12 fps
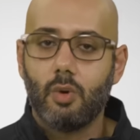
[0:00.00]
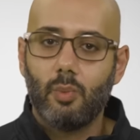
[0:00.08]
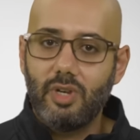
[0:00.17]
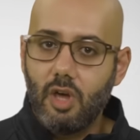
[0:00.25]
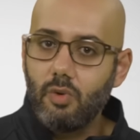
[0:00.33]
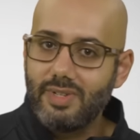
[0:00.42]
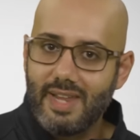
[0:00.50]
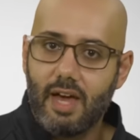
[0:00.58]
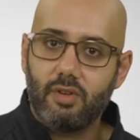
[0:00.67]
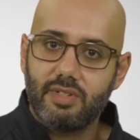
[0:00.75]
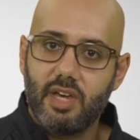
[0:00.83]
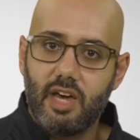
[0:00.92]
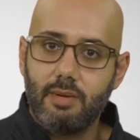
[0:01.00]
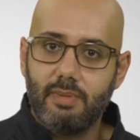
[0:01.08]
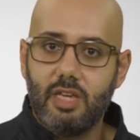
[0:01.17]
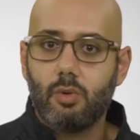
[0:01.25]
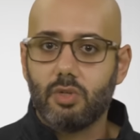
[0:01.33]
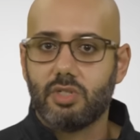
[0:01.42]
We know downtime
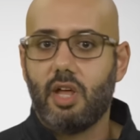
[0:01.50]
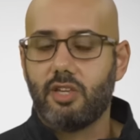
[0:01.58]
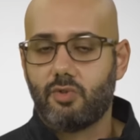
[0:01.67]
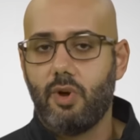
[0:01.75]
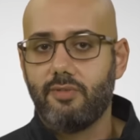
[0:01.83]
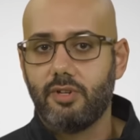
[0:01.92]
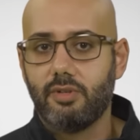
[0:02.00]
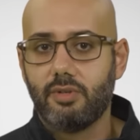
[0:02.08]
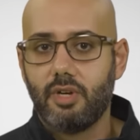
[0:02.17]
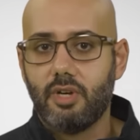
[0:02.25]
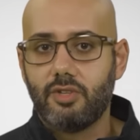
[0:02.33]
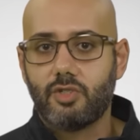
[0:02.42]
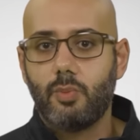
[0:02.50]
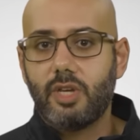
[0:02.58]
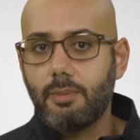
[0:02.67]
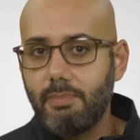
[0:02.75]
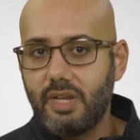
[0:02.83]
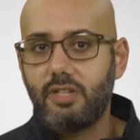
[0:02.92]
equals lost revenue, so we
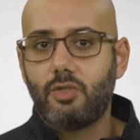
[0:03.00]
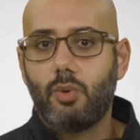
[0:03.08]
committed